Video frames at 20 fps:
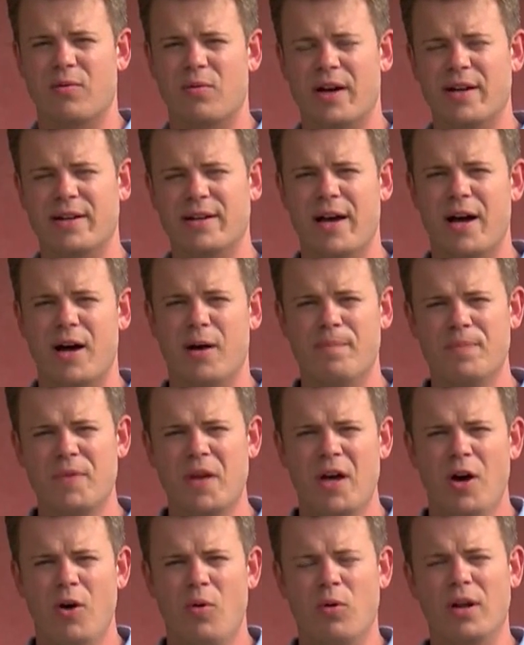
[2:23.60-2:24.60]
on right now.
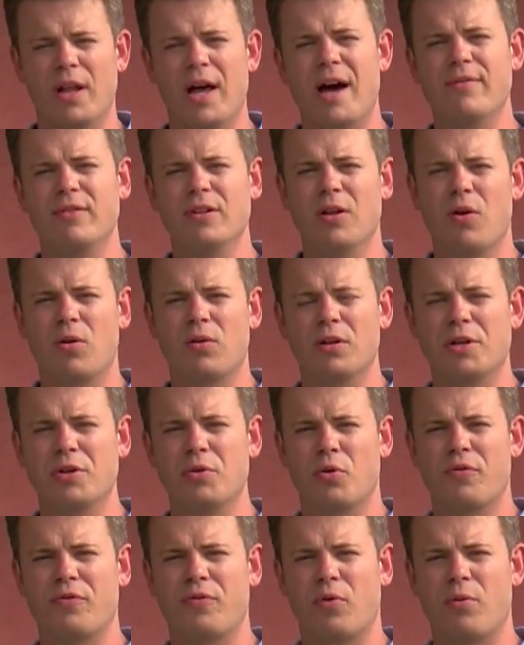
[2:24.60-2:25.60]
We're live and local in
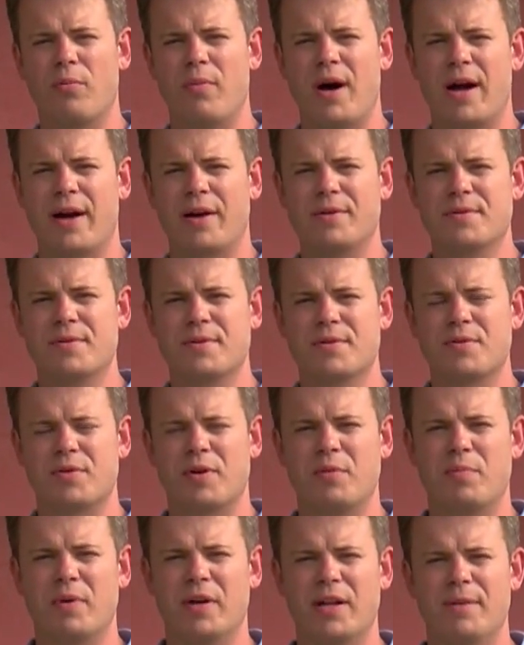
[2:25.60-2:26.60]
North Fort Myers.
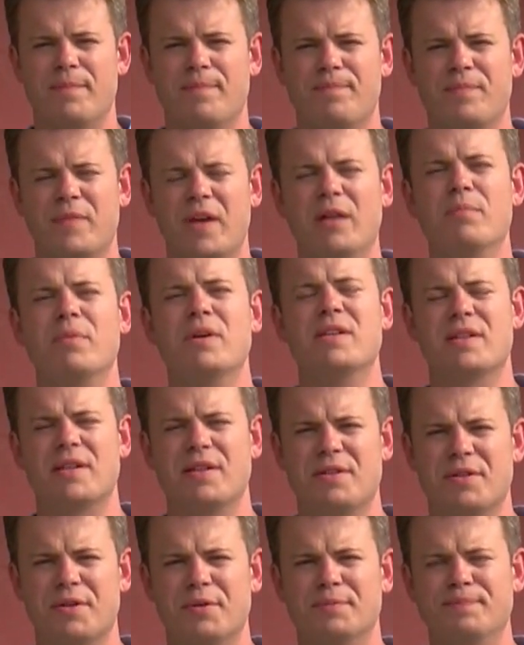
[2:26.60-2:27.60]
Trent Bennett,
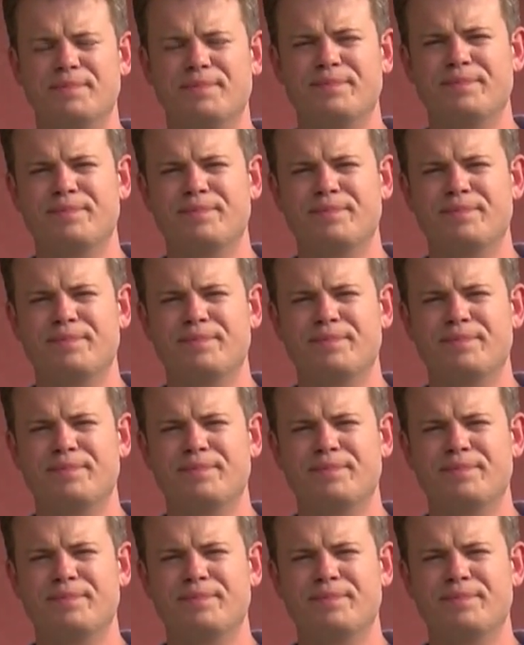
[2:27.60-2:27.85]
NBC2.